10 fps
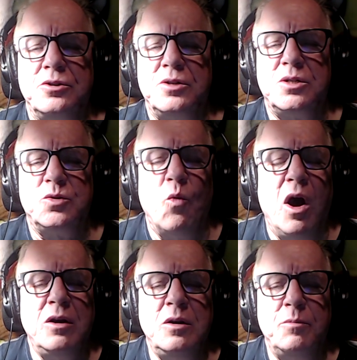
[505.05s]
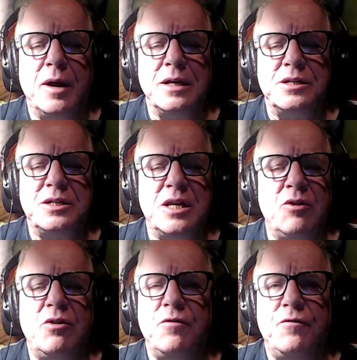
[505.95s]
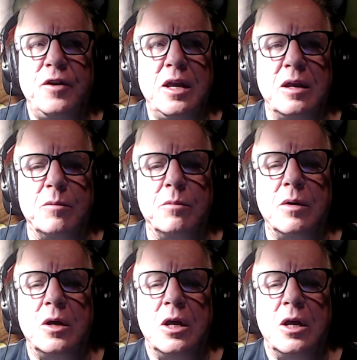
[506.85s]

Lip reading: swung by seraphim,